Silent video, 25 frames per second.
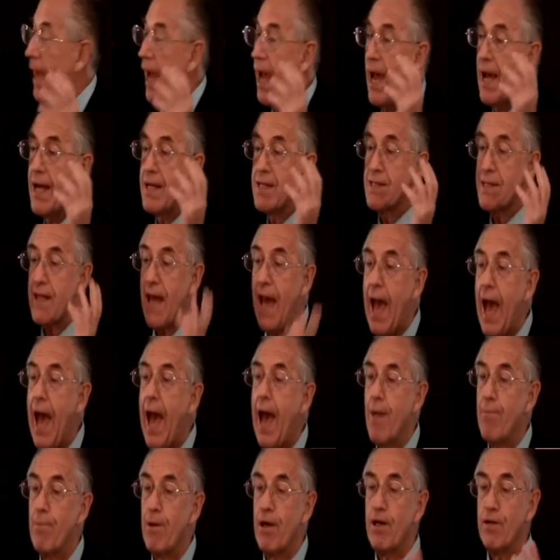as
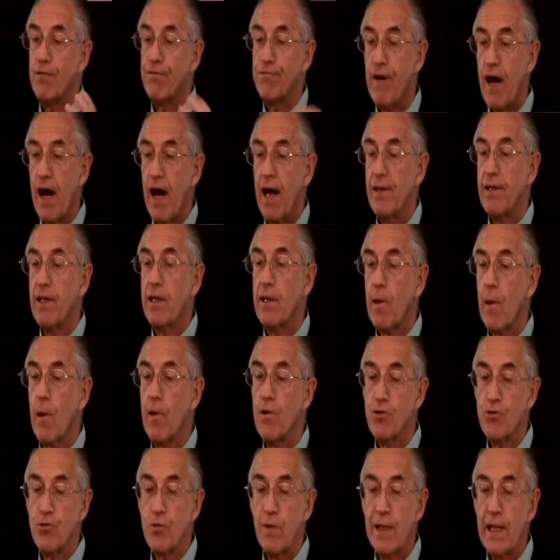Abba, Father,
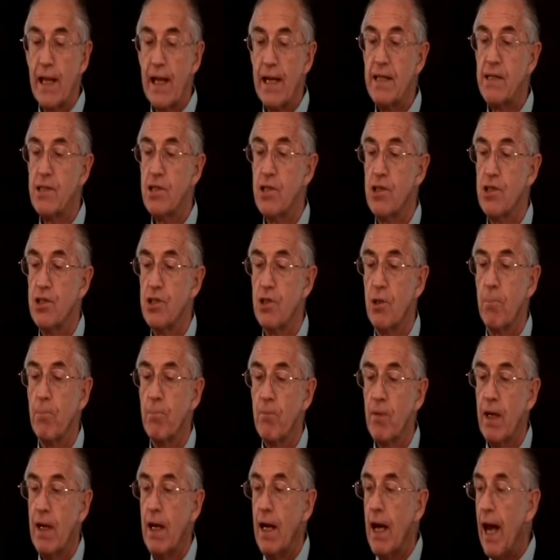close relationship.
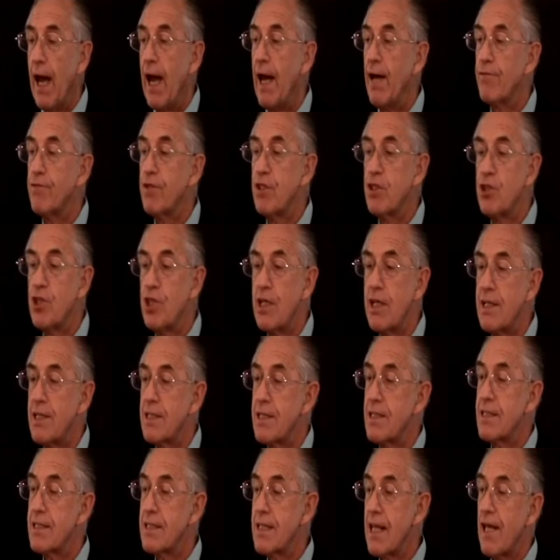After
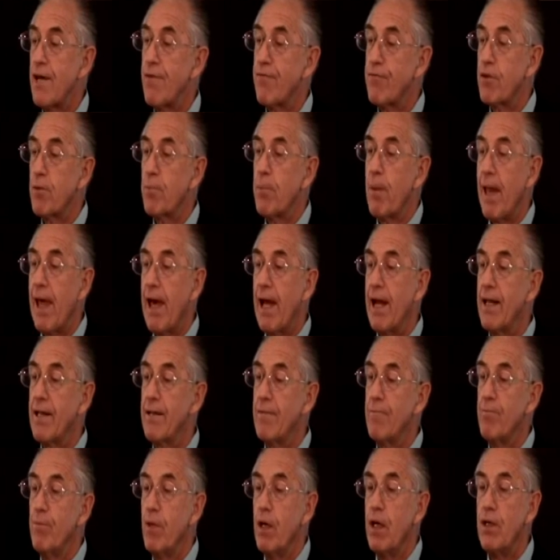Jesus left the
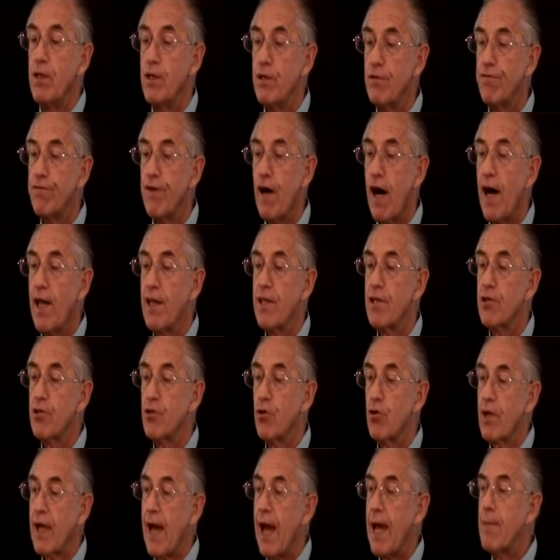planet, the Father
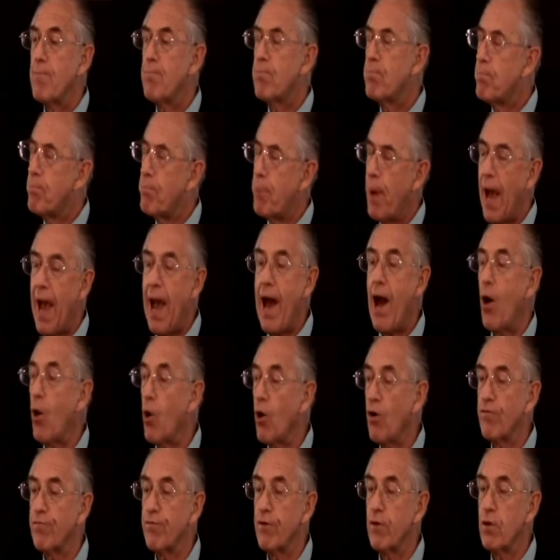took a
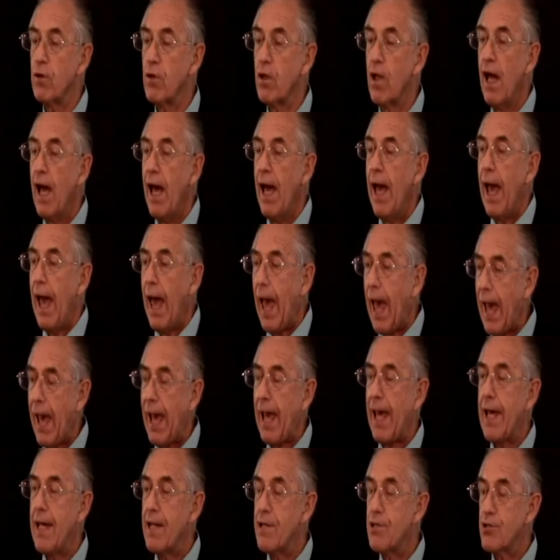powerful
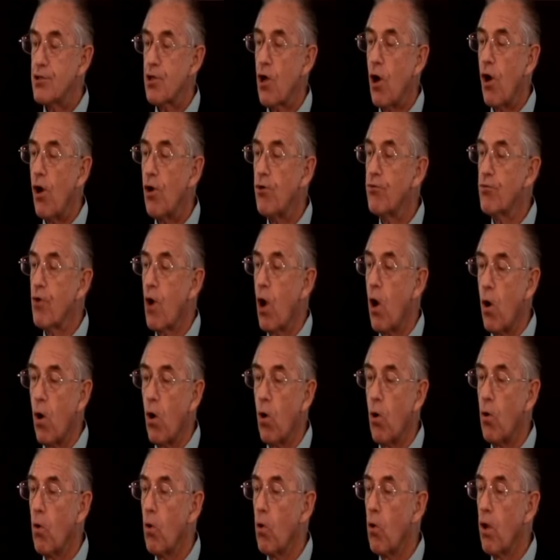hands-on
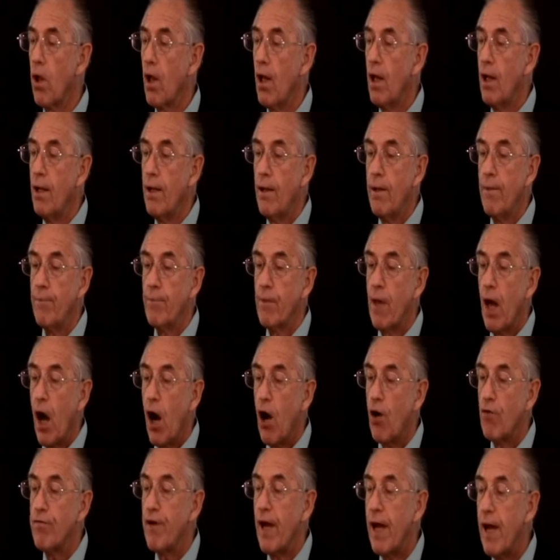role
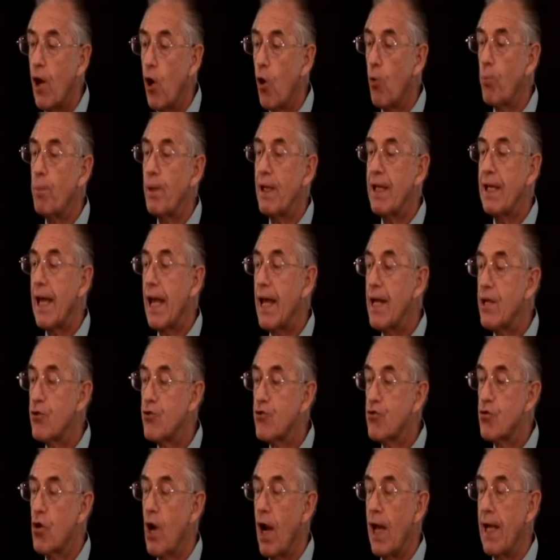of helping
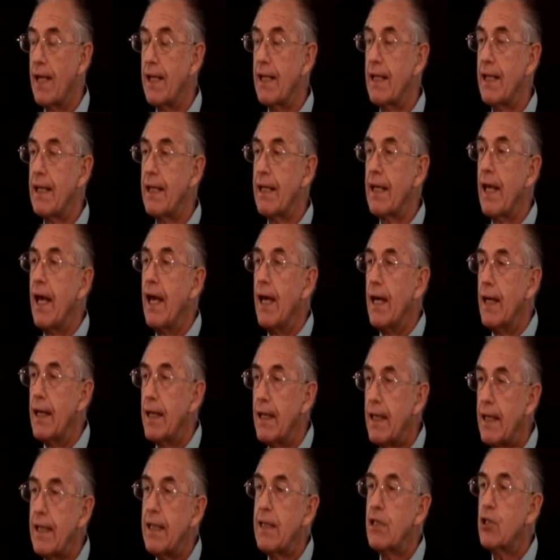and training
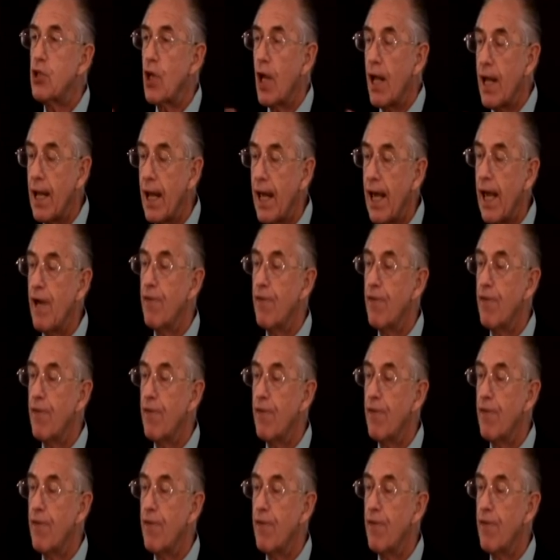each and